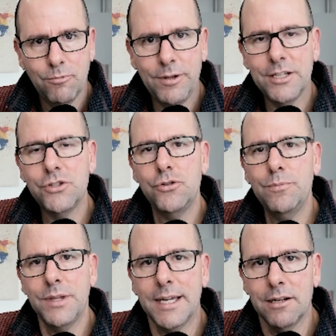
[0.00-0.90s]
We assume
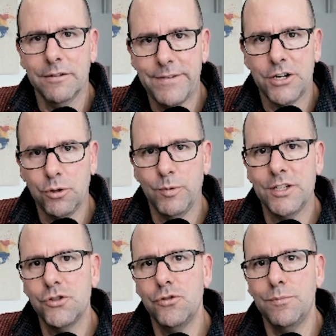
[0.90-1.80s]
the counterfactual, we
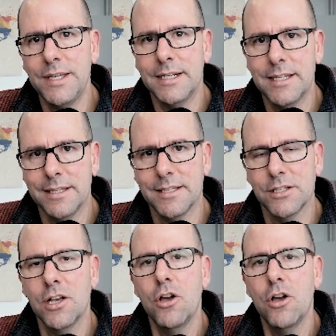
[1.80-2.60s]
assume the antithesis.